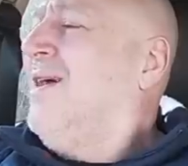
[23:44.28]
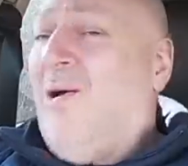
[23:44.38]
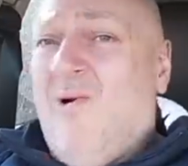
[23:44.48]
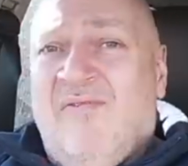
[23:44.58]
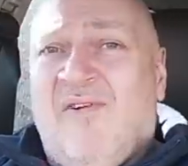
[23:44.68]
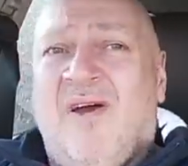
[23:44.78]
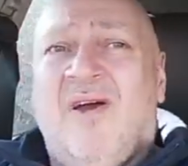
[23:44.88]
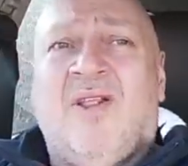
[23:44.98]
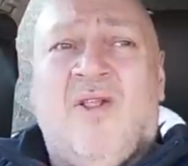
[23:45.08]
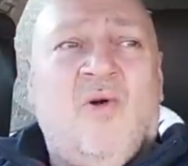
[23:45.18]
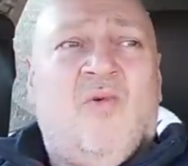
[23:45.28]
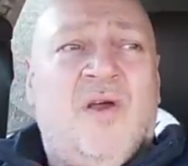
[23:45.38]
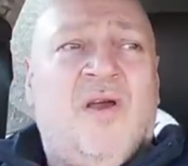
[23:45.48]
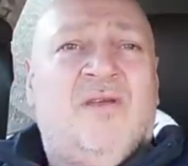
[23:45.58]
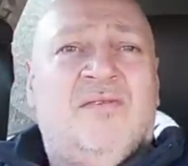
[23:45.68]
However, a lot
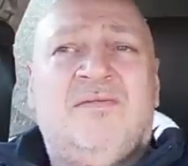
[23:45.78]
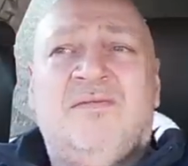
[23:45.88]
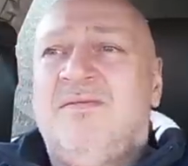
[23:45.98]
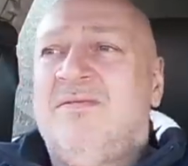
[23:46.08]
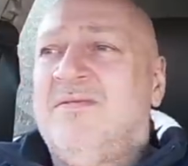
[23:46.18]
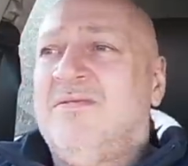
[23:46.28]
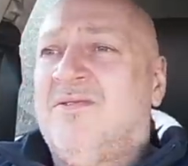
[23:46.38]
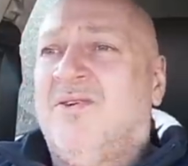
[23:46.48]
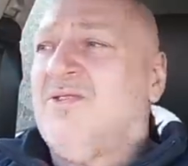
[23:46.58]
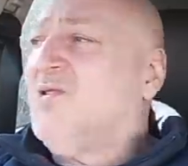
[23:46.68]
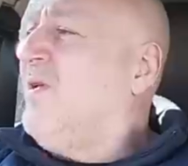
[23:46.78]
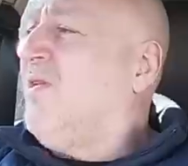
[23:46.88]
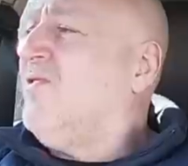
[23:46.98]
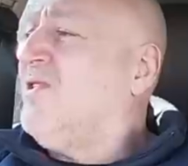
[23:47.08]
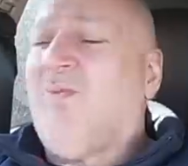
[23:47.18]
were
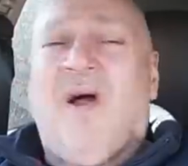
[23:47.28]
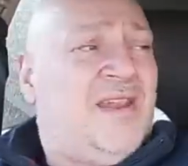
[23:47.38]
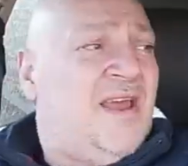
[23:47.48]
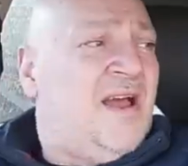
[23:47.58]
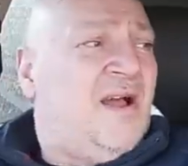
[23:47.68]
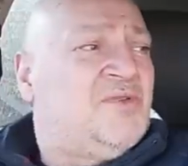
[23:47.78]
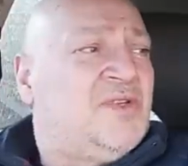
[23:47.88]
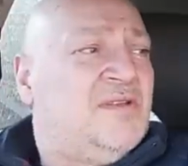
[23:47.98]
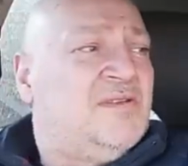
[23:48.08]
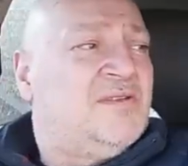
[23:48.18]
conspicuous by their absence.